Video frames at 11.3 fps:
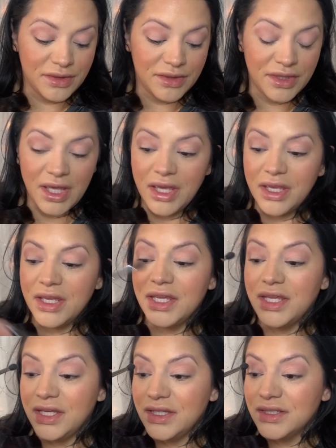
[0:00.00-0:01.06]
they
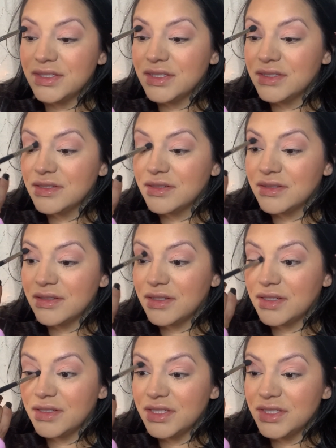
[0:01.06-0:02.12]
eat
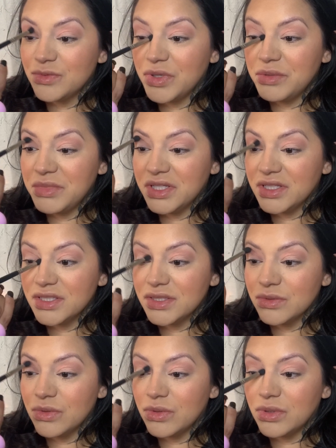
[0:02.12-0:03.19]
at least one meal at
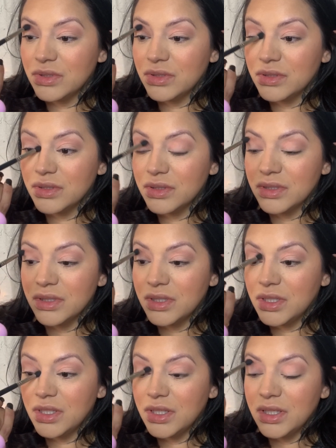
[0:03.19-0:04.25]
school.
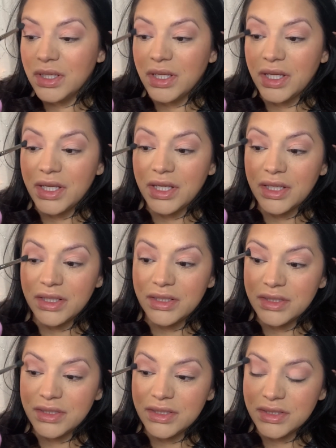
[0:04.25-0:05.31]

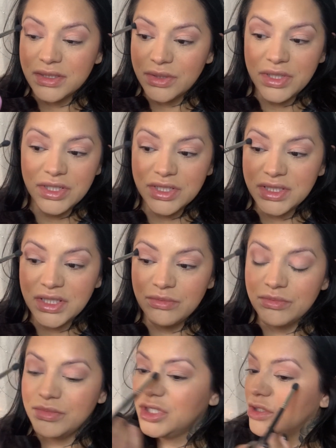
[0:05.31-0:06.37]
And so they just eat,
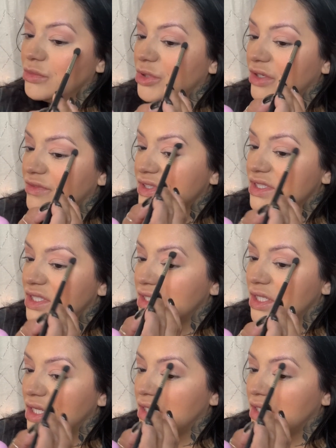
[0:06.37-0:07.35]
you know, breakfast and